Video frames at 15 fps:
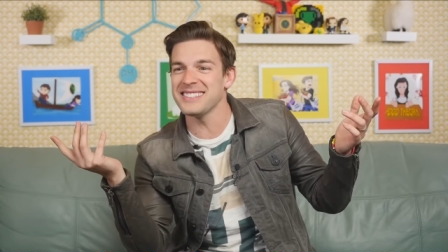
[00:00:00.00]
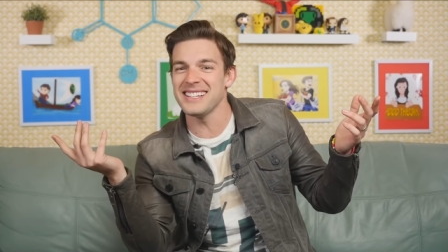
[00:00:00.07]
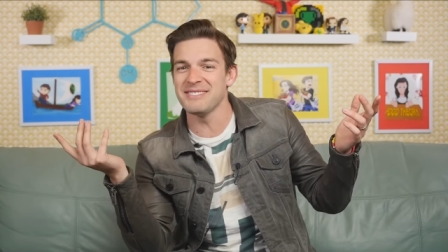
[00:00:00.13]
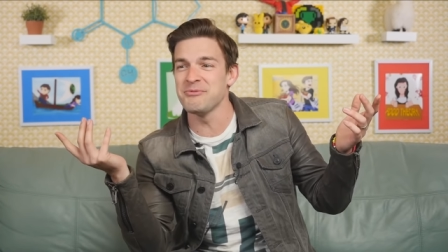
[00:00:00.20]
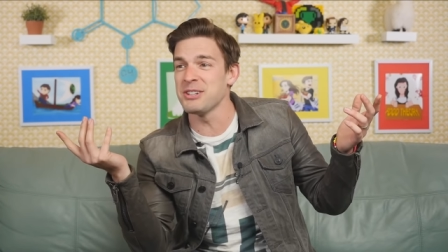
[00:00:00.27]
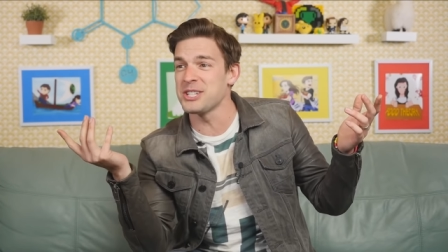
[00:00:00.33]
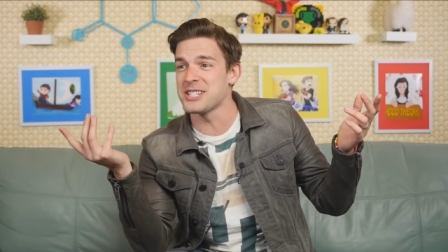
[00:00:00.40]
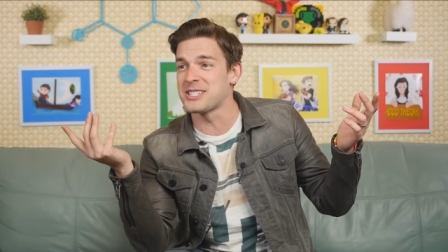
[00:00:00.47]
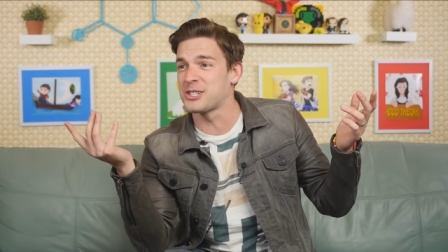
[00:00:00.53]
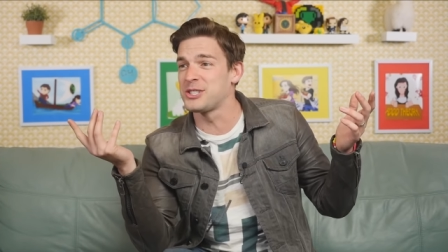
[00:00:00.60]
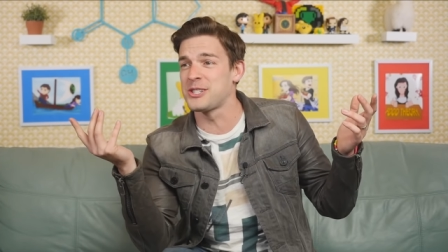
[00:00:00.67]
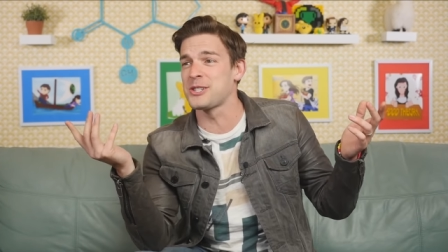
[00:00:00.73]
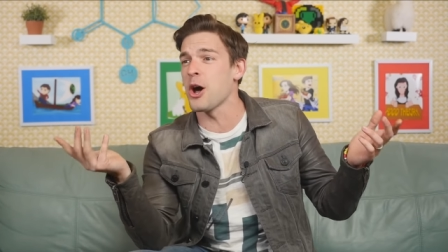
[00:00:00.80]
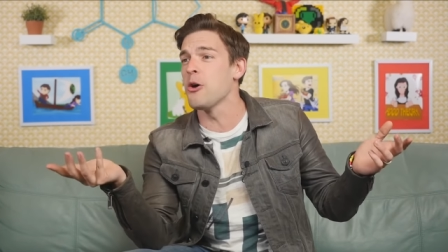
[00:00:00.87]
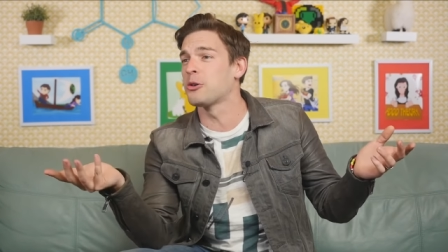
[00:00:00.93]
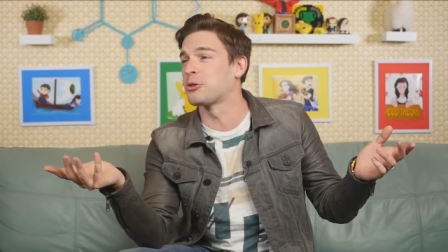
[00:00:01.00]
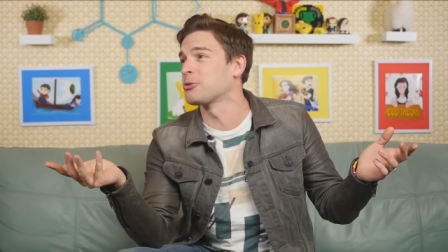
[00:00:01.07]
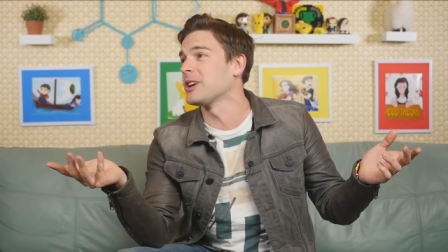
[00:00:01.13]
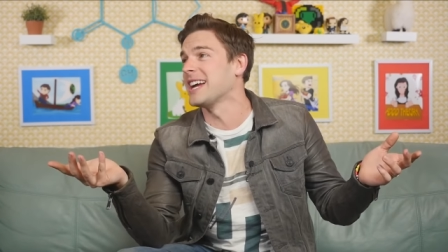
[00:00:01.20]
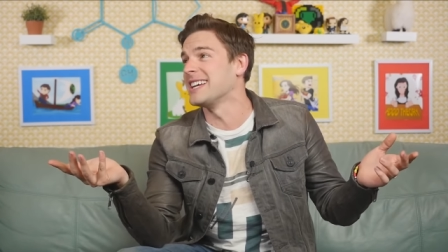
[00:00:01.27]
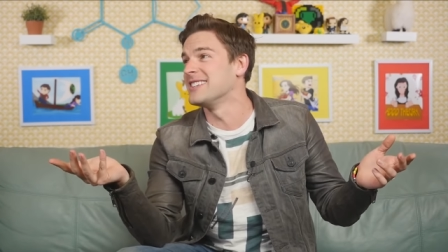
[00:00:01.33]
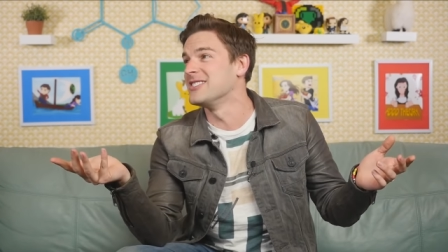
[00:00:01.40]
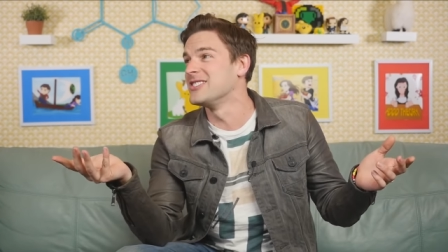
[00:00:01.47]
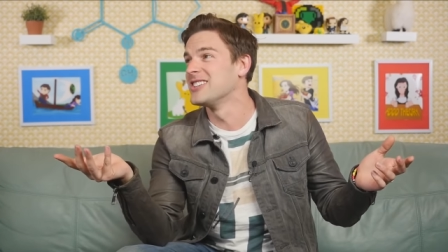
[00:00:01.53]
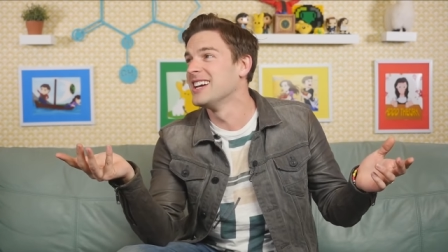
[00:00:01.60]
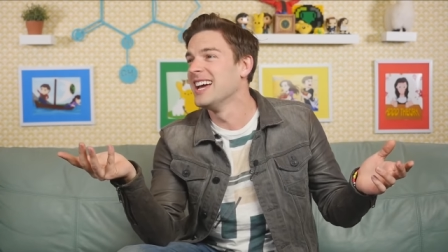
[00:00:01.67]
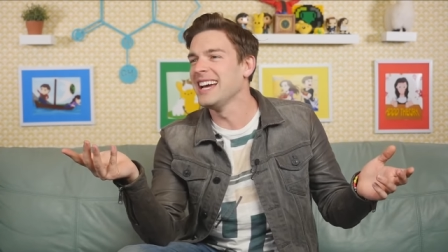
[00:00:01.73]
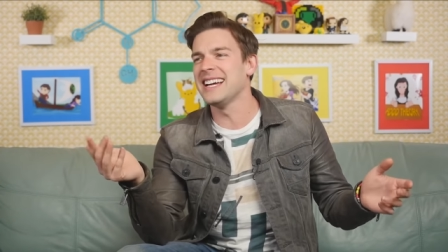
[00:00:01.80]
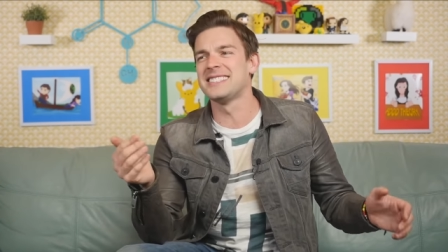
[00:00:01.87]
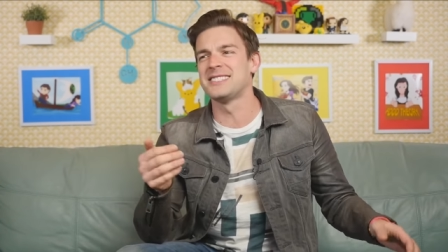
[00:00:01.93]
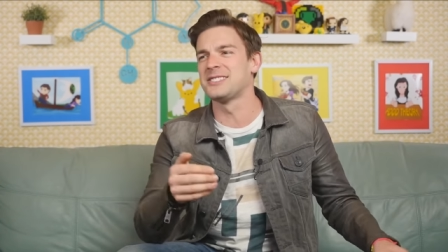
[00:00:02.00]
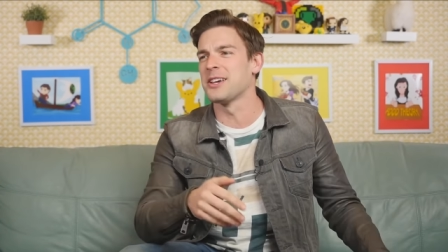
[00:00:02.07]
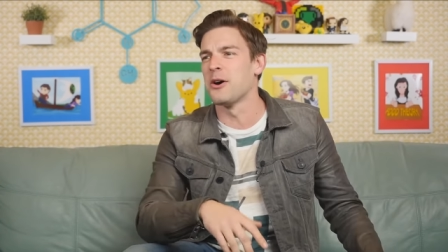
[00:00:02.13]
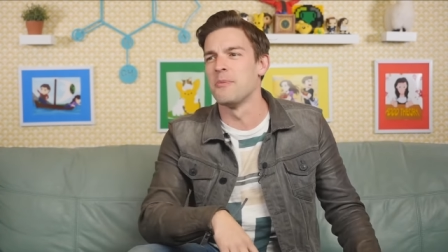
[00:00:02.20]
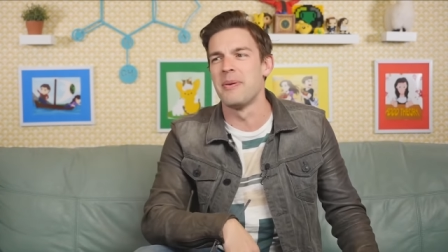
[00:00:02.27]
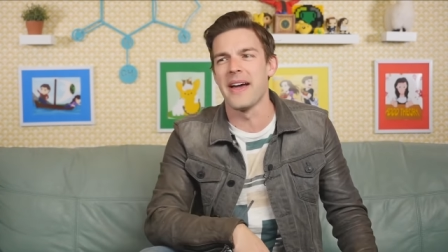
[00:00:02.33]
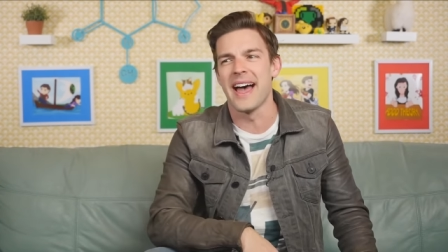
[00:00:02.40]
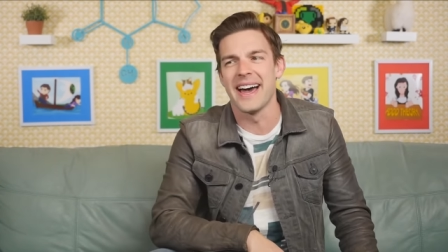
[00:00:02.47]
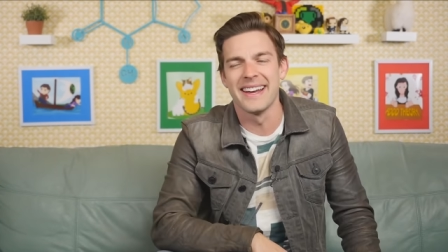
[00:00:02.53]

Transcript: which is so cringe. I love it's that so part. bad.